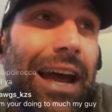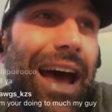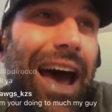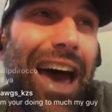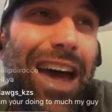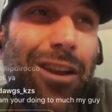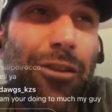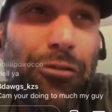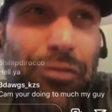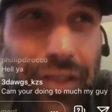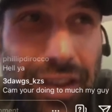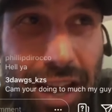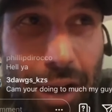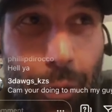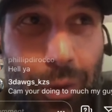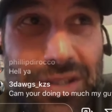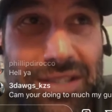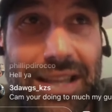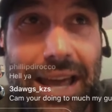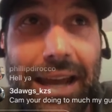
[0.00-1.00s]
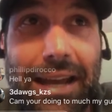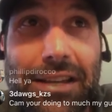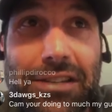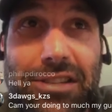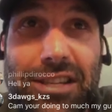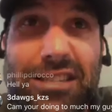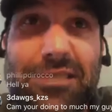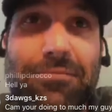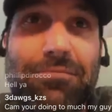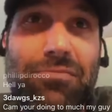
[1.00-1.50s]
I don't think it was like
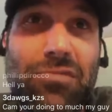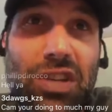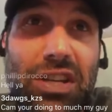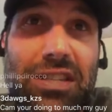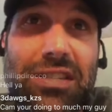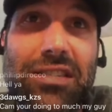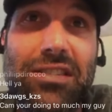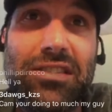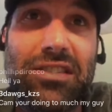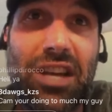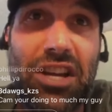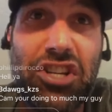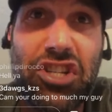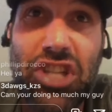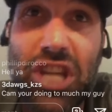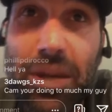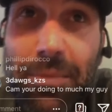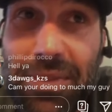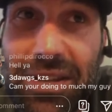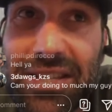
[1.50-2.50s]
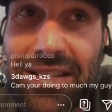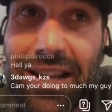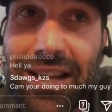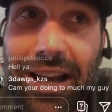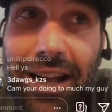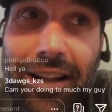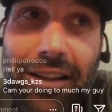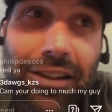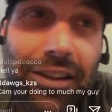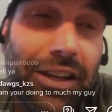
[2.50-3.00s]
just sashimi
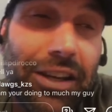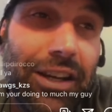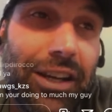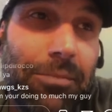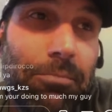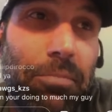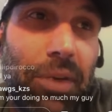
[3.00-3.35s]
style good,